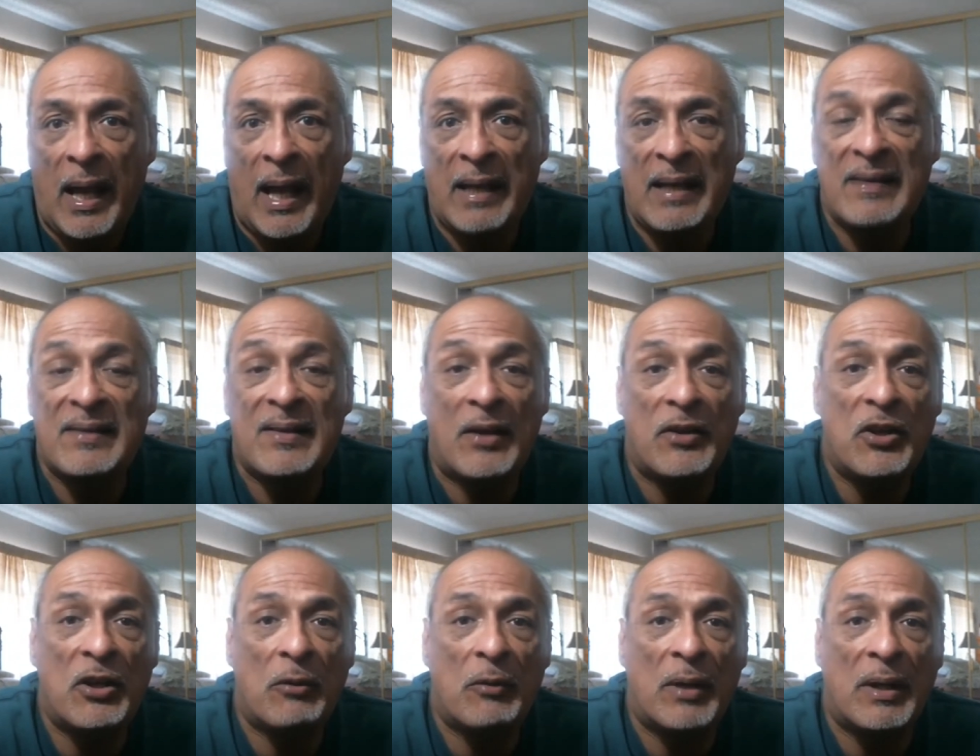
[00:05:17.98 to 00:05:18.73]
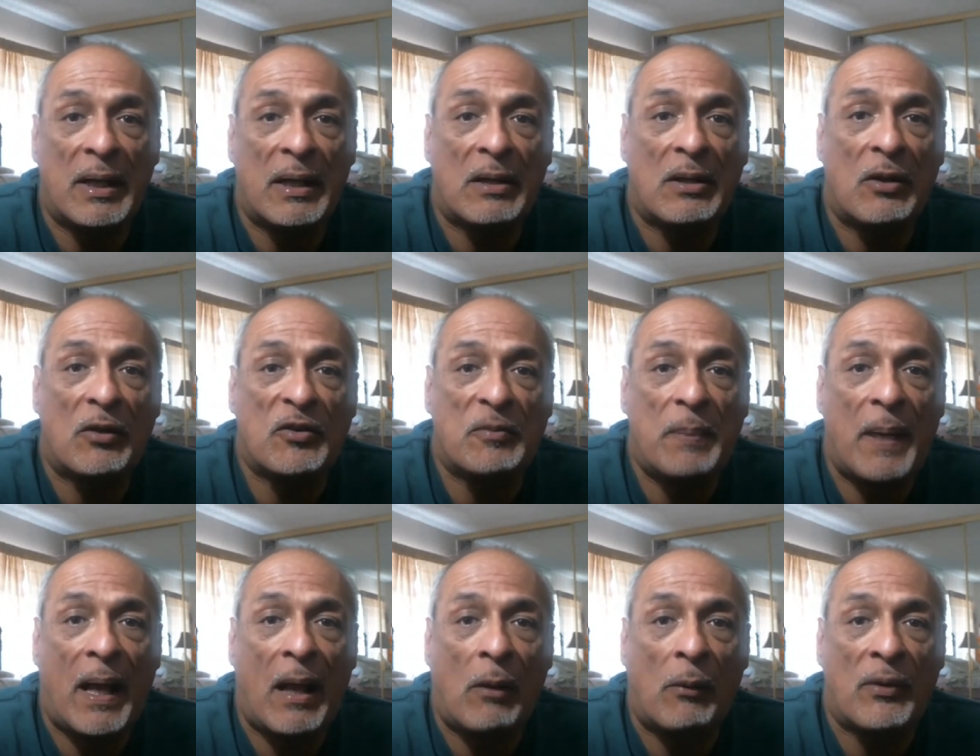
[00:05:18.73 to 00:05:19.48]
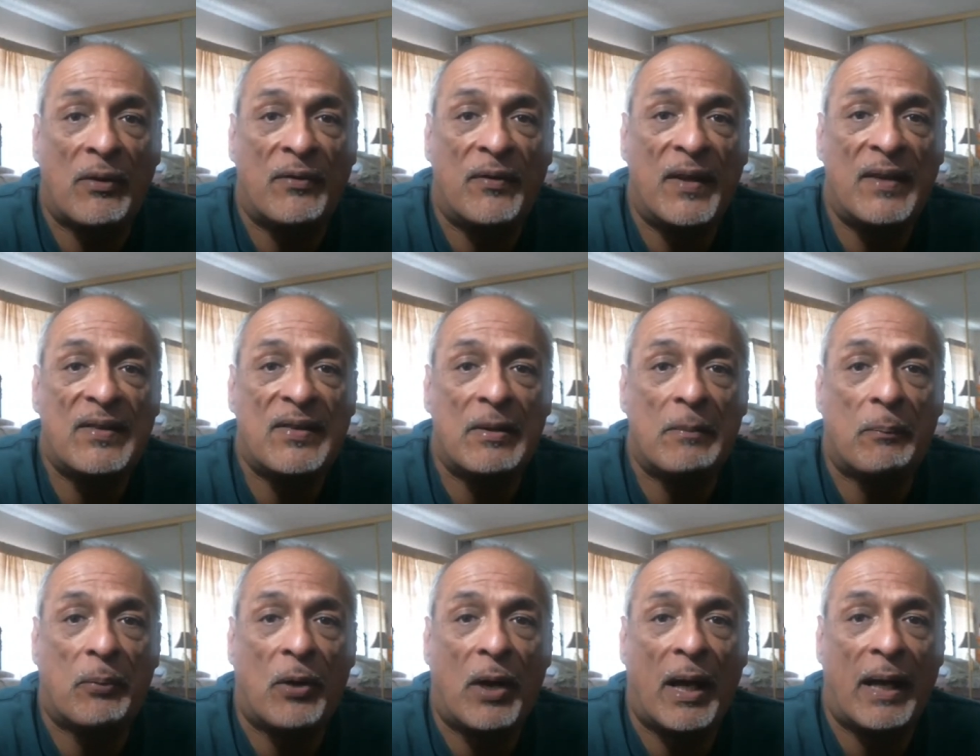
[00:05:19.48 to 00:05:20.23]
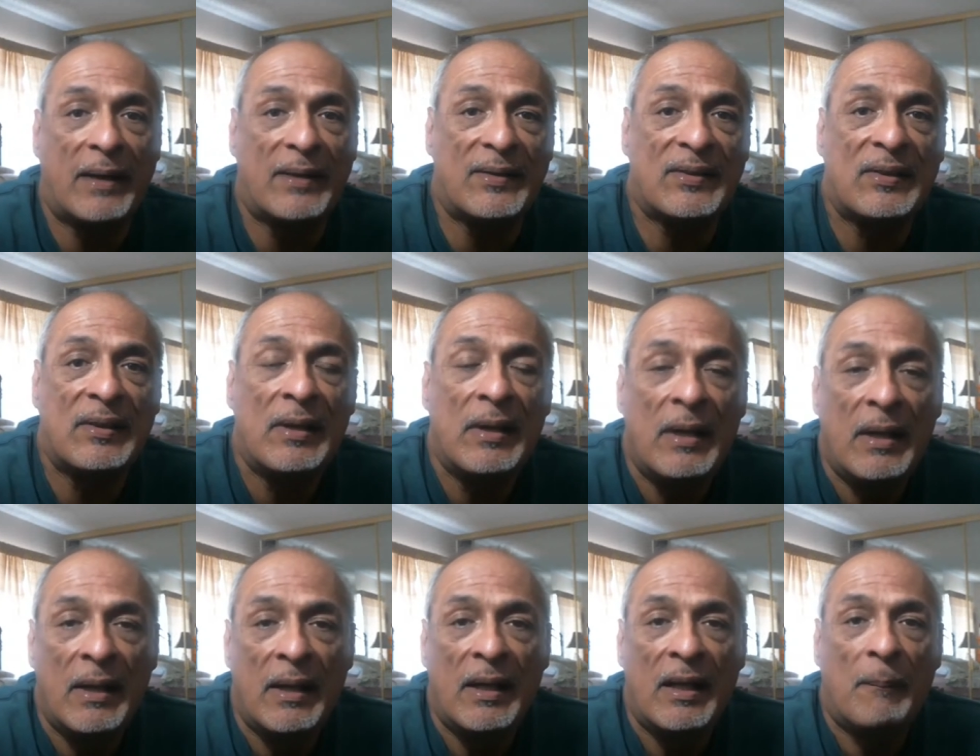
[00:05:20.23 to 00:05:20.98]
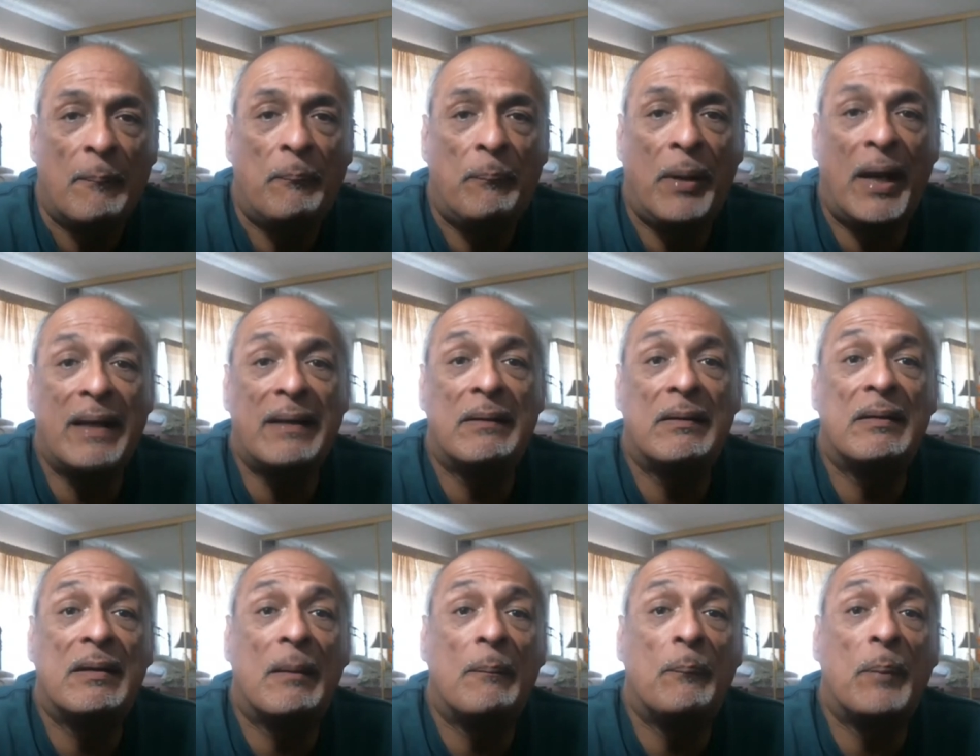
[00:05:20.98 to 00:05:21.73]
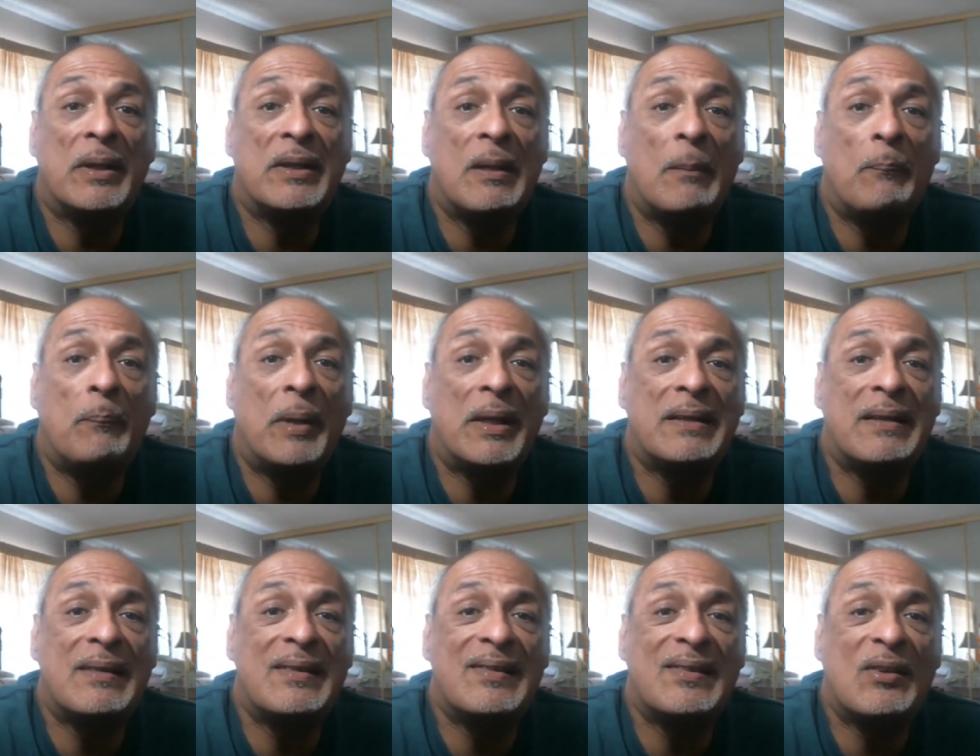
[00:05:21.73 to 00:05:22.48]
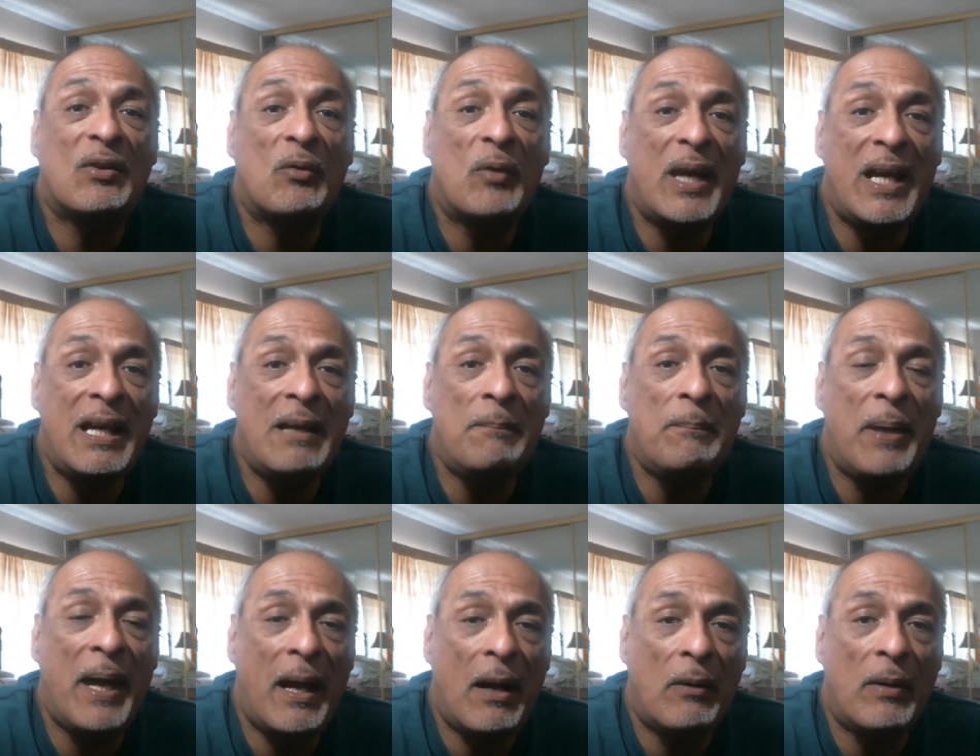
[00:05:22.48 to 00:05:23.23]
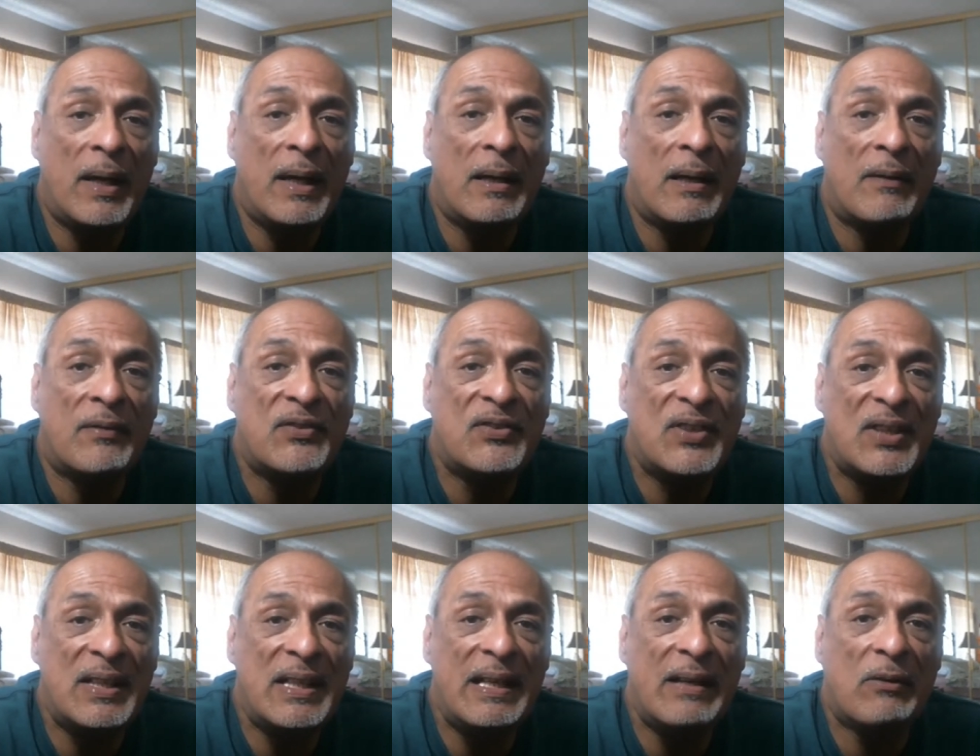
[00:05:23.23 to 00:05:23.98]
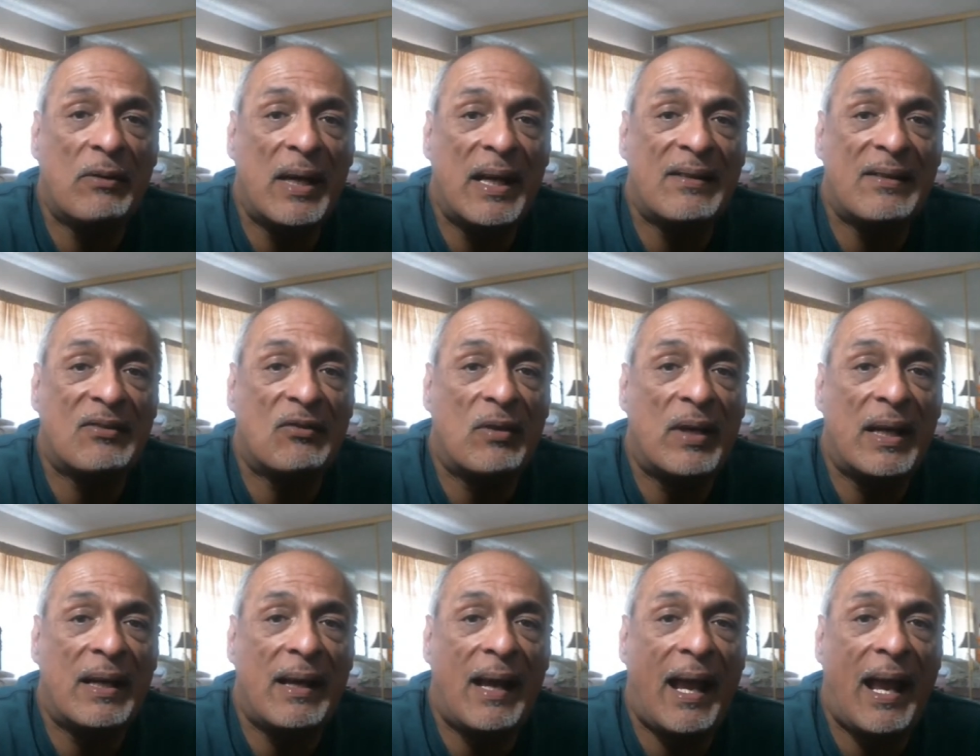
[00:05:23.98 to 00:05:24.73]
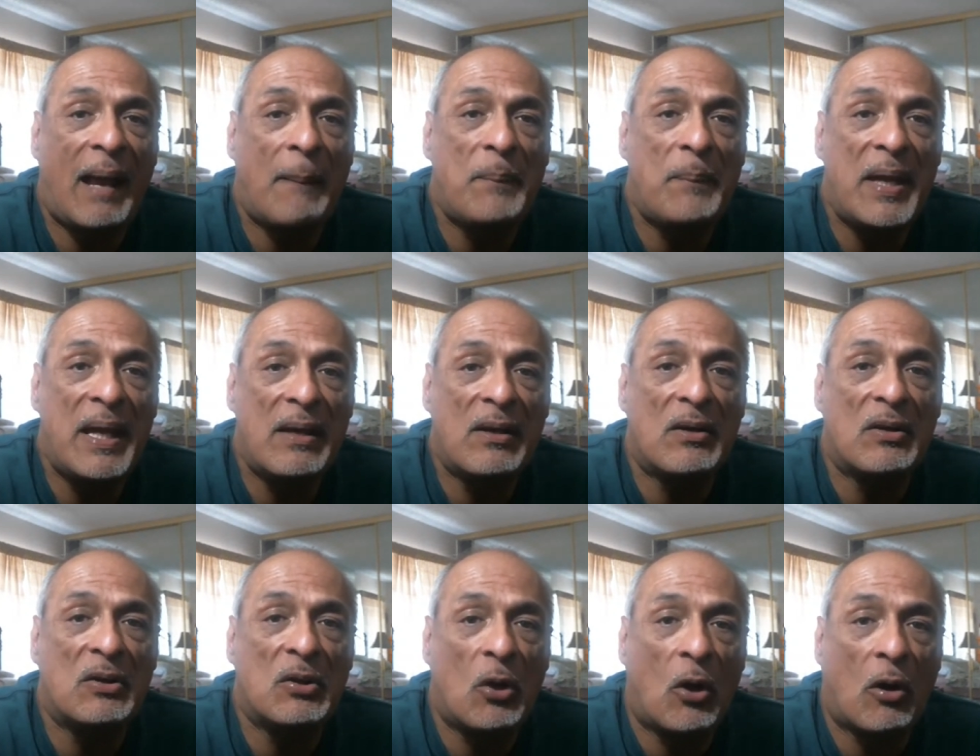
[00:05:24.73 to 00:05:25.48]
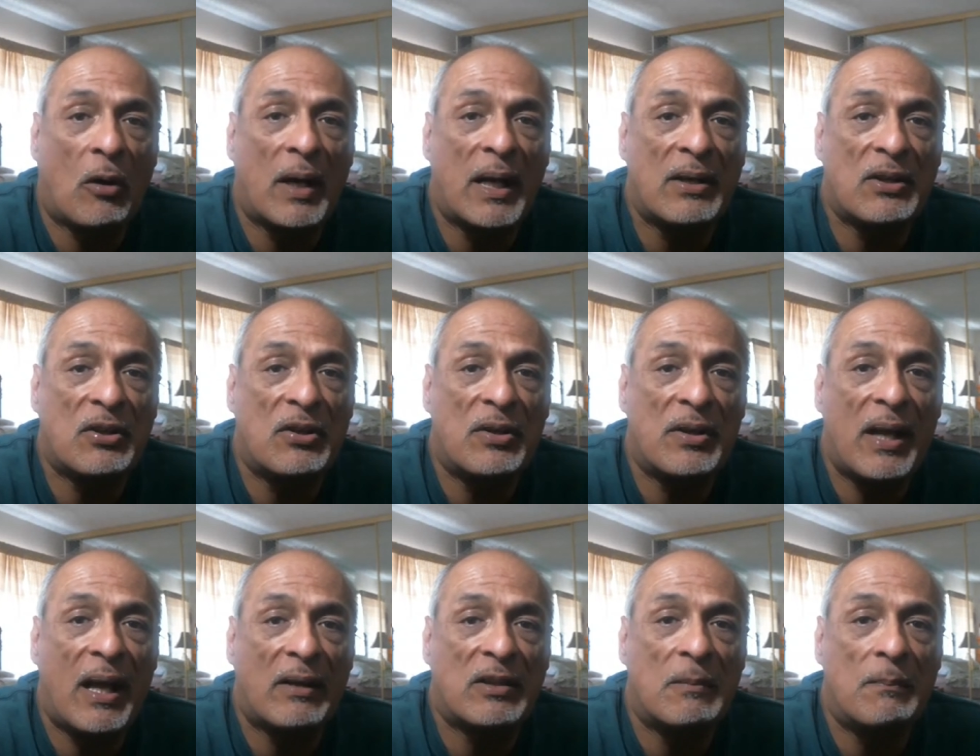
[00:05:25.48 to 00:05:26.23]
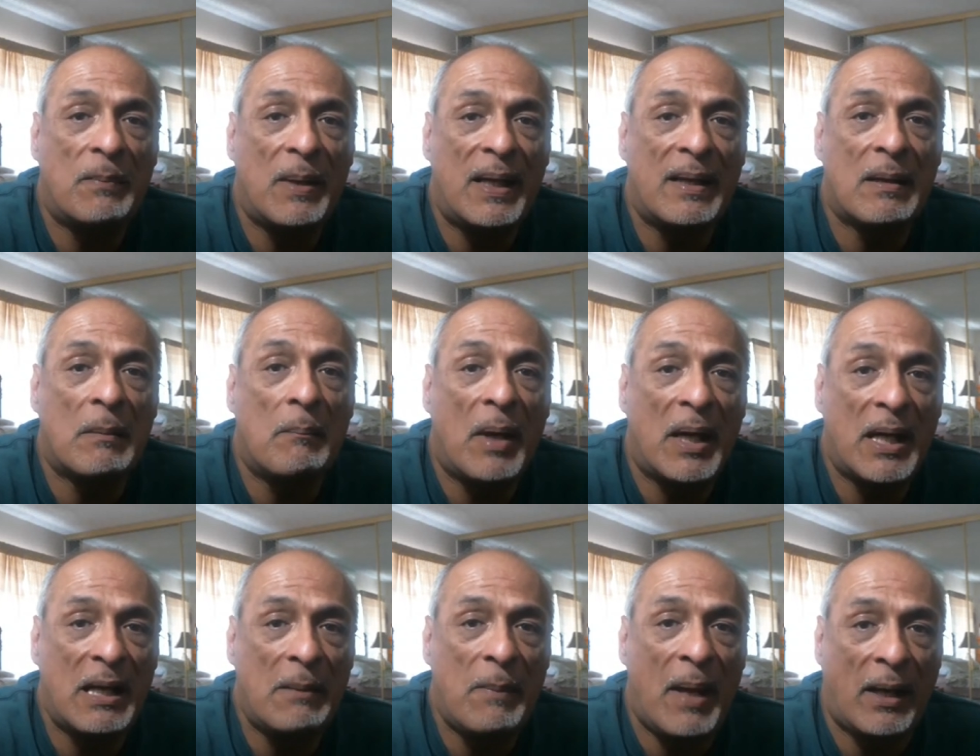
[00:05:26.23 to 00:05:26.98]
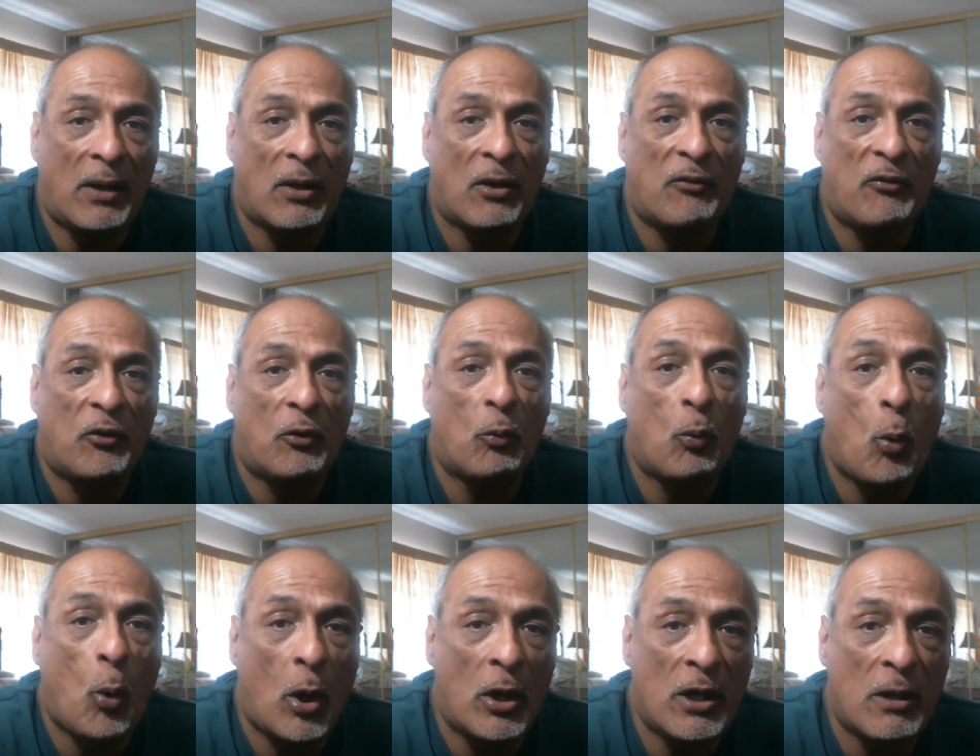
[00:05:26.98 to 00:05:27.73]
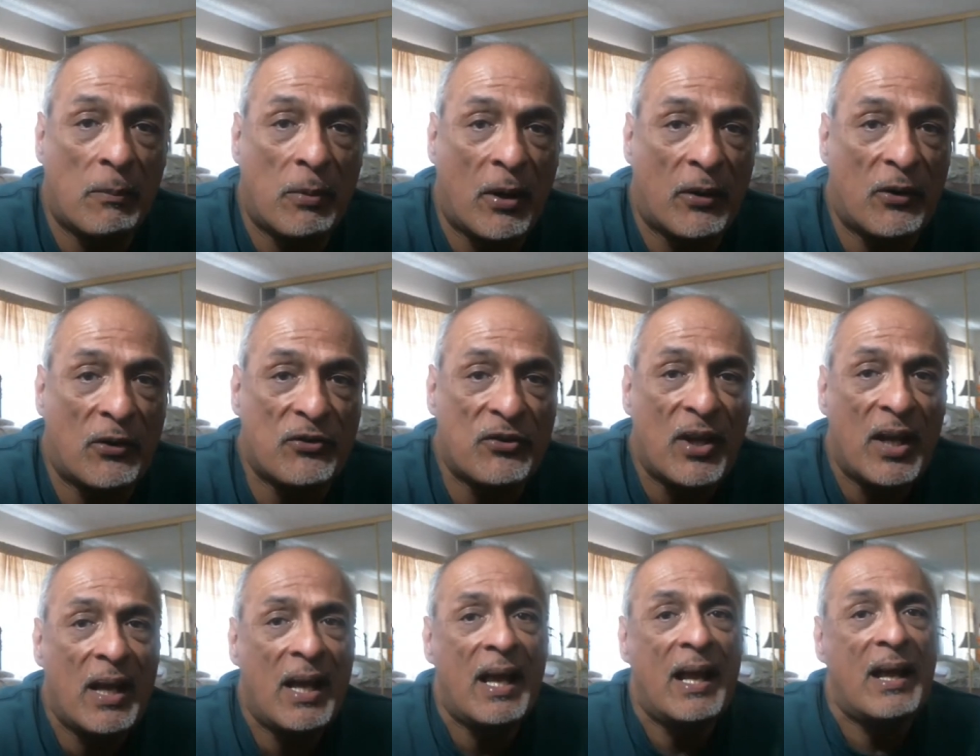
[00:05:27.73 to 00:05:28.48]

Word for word: and his really? other really close pal was Vincent Price. But the but the but the screen pairing of Sidney Greenstreet and Peter Lorre turned out to be the moneymaker for Warner Brothers.